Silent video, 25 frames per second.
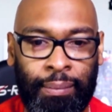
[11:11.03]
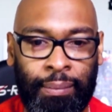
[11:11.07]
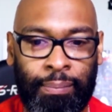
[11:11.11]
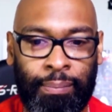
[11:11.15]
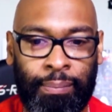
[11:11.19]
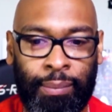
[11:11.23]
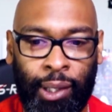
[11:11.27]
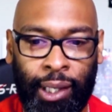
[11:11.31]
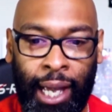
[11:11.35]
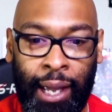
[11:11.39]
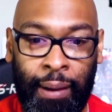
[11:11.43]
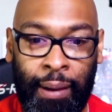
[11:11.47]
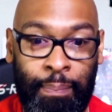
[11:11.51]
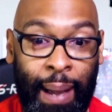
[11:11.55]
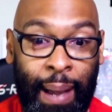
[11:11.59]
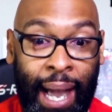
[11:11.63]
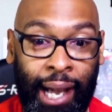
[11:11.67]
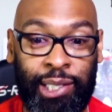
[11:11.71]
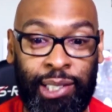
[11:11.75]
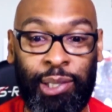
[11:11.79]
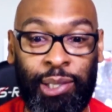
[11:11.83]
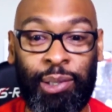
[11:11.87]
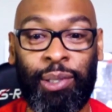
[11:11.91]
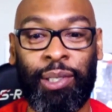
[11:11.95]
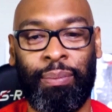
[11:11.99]
Came back
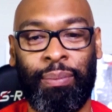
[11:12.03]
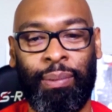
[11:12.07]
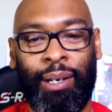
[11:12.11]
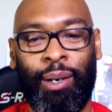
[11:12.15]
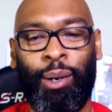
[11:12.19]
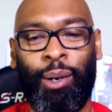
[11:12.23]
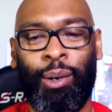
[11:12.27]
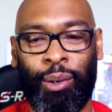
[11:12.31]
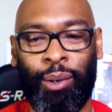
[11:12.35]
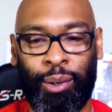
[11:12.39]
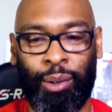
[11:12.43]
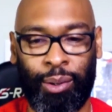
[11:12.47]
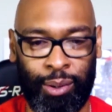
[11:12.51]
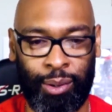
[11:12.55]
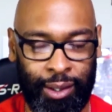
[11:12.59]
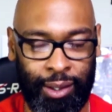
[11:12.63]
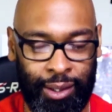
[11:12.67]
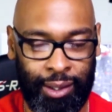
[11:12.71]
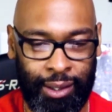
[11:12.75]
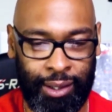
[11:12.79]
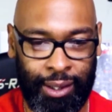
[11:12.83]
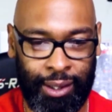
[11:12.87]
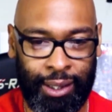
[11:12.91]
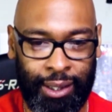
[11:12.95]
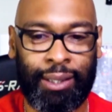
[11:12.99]
to him. Oh.
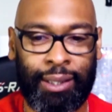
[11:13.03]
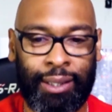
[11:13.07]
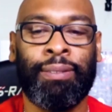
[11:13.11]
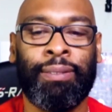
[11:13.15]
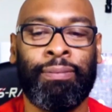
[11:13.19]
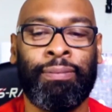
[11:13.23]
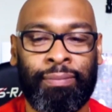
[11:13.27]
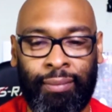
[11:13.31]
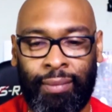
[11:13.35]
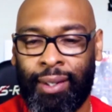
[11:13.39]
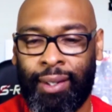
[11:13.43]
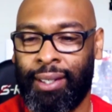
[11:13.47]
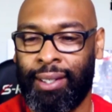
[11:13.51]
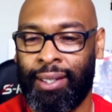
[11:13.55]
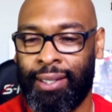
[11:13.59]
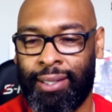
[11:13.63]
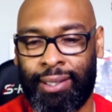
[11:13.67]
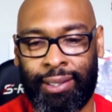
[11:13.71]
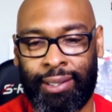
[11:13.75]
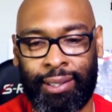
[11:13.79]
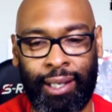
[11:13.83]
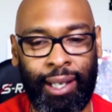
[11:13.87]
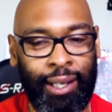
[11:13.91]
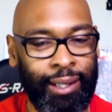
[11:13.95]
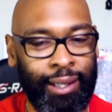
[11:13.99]

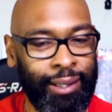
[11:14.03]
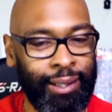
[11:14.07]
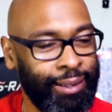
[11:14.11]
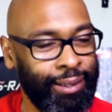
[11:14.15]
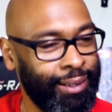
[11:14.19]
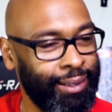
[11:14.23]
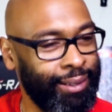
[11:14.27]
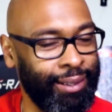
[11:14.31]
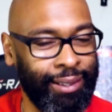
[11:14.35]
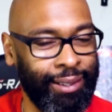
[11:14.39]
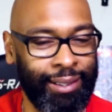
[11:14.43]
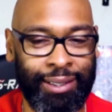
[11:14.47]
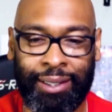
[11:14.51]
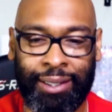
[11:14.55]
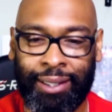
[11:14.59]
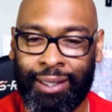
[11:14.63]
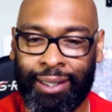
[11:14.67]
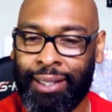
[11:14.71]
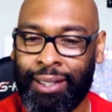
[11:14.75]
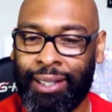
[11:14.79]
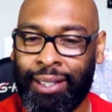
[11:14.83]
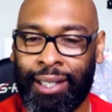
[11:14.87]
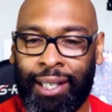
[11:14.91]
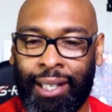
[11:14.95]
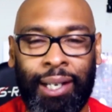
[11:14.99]
Shit.
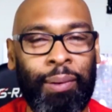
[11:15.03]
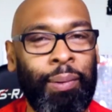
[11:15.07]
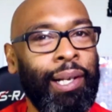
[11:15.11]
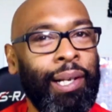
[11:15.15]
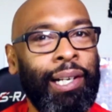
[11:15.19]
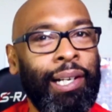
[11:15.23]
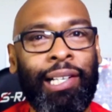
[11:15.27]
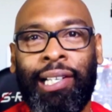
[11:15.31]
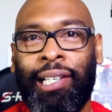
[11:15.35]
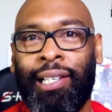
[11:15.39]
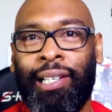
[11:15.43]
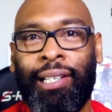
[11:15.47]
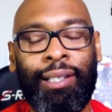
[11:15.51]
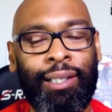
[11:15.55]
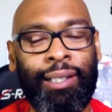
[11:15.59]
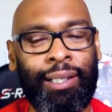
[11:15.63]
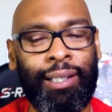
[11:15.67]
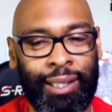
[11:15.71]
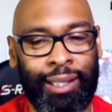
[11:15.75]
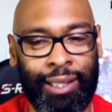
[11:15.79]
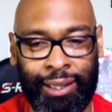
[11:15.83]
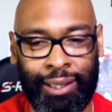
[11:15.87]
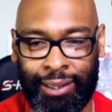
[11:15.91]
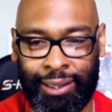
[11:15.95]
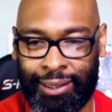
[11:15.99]
It wasn't looking
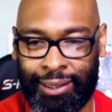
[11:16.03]
good.